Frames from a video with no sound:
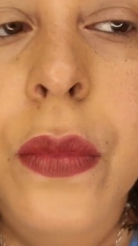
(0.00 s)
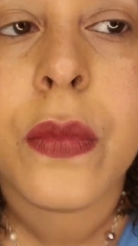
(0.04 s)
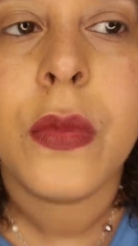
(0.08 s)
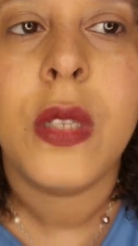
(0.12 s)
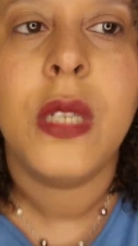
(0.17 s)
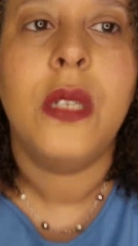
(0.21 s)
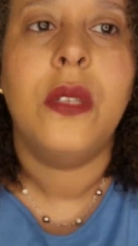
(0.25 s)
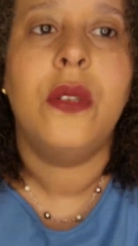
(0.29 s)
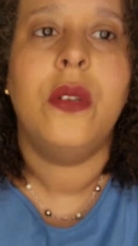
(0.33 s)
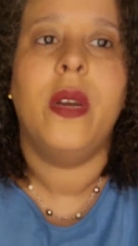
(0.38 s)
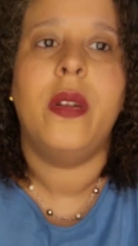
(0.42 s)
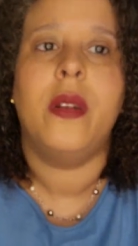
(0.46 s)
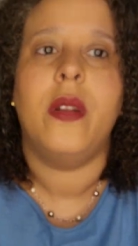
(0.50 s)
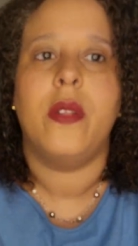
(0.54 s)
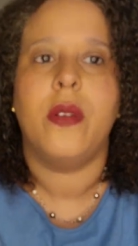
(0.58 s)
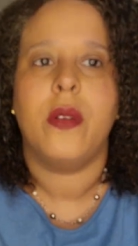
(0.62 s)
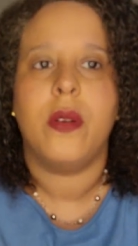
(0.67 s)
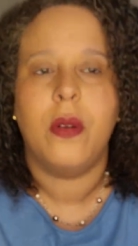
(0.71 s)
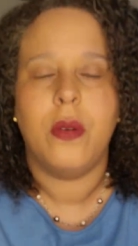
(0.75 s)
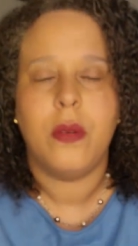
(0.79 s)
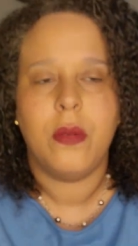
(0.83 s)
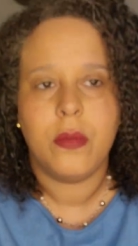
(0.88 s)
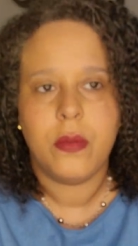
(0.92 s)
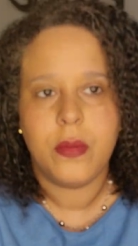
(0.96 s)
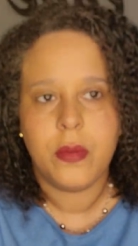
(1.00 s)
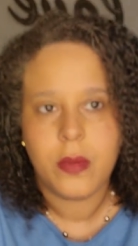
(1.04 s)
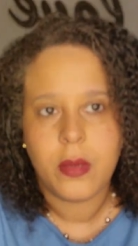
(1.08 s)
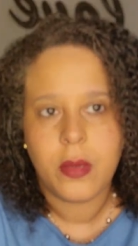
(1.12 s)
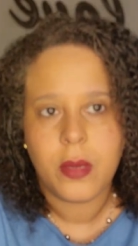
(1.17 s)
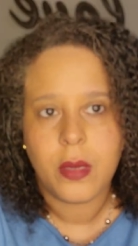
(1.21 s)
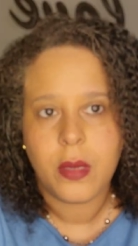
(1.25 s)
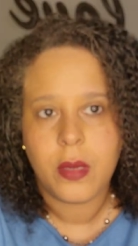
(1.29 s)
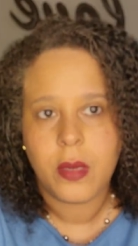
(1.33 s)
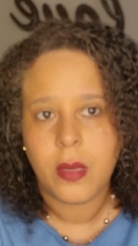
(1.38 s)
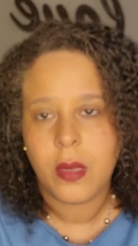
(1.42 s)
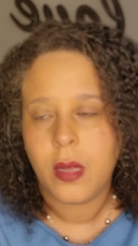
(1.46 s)
Let's try another coat.
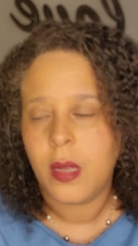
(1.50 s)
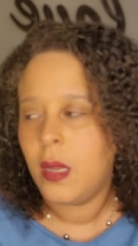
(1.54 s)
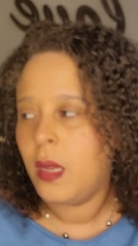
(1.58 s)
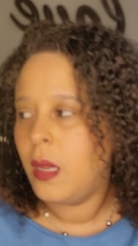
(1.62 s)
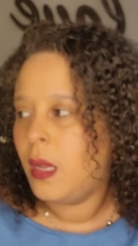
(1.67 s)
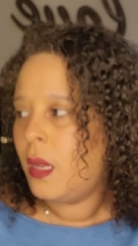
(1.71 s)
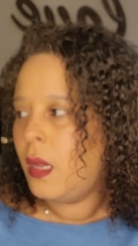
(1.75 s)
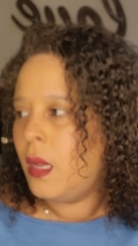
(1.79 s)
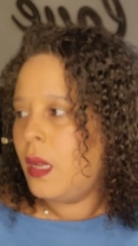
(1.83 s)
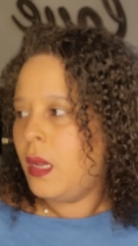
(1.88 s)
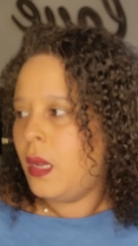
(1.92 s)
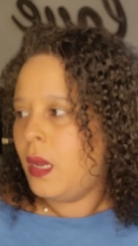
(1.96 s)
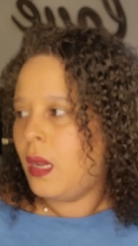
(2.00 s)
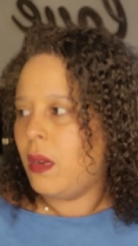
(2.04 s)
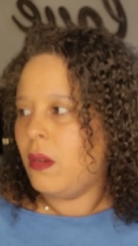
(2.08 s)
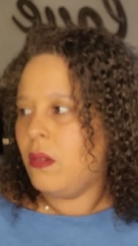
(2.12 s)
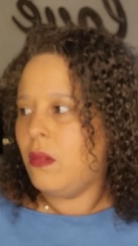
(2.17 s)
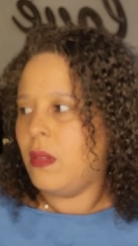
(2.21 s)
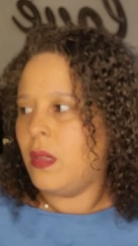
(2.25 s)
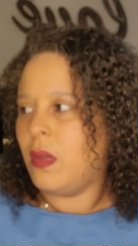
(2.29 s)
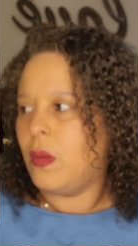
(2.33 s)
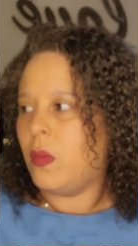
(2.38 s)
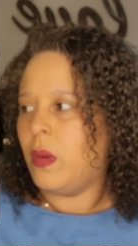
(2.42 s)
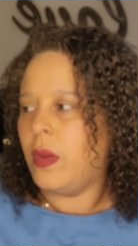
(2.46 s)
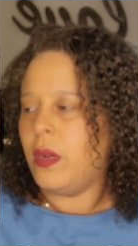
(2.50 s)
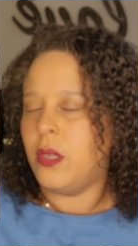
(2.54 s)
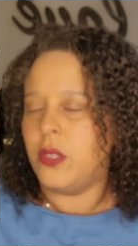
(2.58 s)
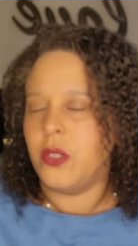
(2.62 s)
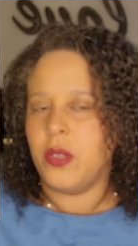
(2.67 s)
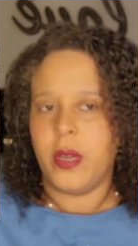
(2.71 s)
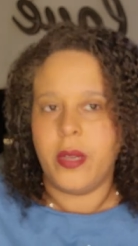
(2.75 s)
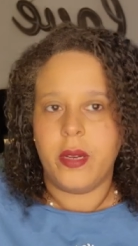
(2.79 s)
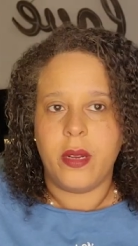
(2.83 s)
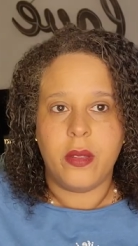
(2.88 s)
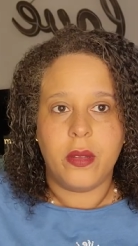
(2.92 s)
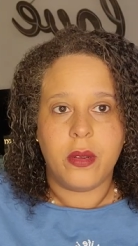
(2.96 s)
I don't really want to
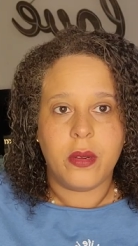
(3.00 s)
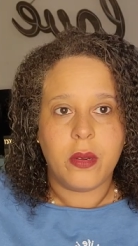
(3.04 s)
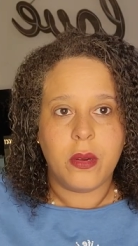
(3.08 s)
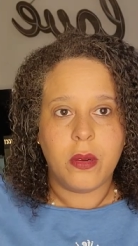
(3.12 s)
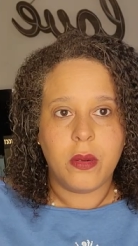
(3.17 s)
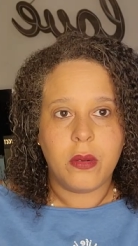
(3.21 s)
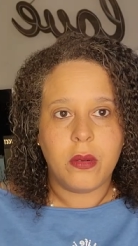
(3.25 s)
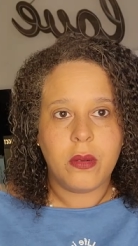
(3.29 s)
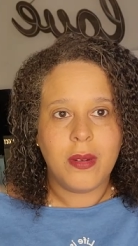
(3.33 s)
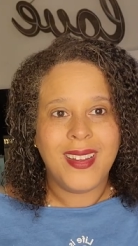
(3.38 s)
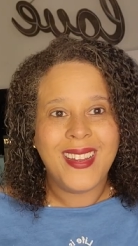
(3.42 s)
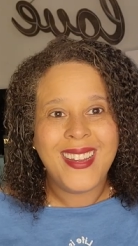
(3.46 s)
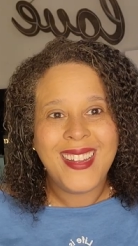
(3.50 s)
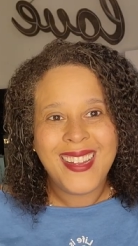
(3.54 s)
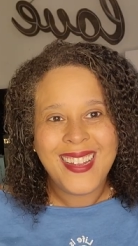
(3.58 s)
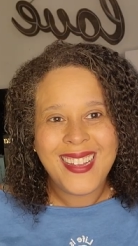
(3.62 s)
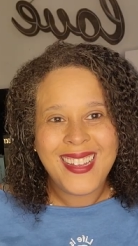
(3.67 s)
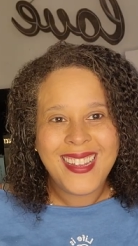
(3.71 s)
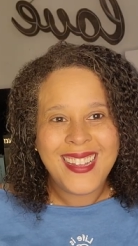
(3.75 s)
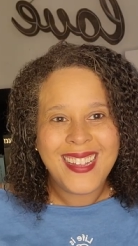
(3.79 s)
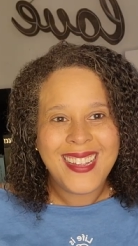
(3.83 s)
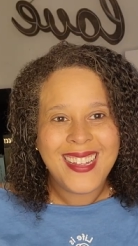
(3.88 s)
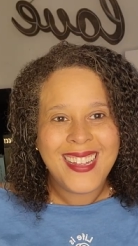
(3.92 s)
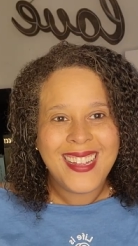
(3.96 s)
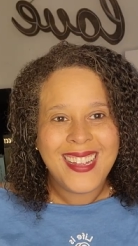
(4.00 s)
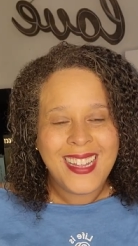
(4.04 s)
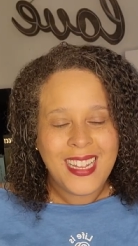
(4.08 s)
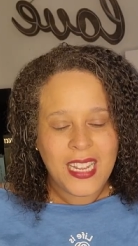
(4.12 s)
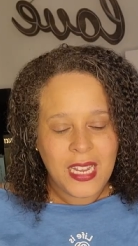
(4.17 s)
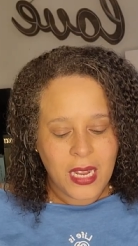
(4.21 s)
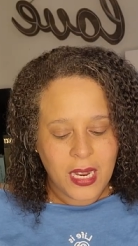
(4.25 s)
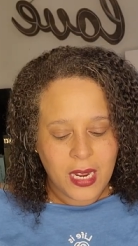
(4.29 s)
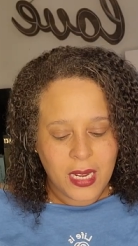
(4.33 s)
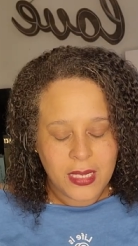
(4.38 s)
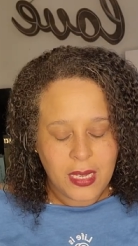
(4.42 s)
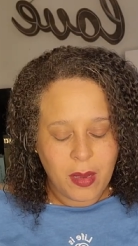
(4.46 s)
try another coat. Because